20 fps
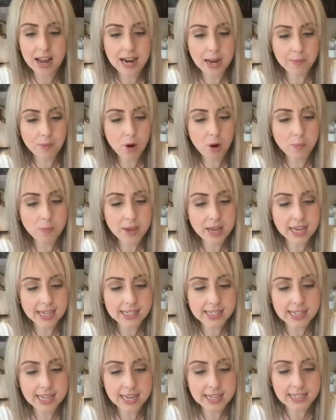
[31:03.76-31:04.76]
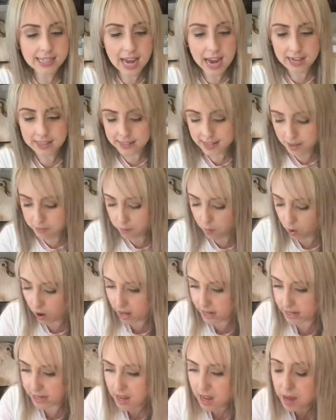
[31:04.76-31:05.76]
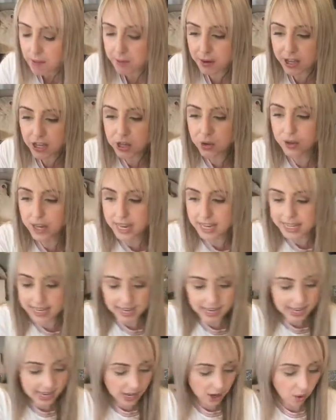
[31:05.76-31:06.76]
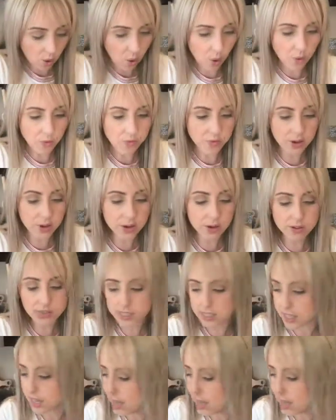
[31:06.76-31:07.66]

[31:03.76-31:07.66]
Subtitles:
and I'm hoping it's the exact same one. But you can get it at Whole Foods.